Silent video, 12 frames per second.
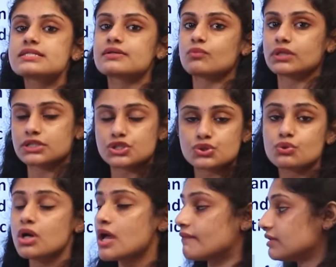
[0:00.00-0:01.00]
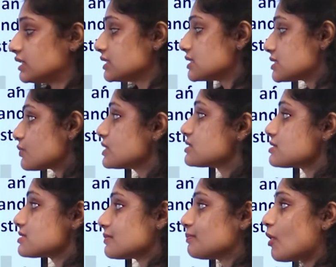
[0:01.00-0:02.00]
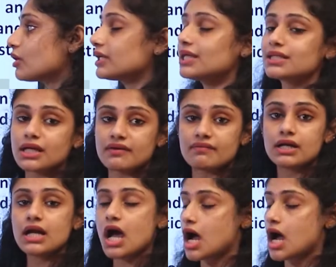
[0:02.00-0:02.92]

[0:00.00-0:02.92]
and whether this reason is supporting the given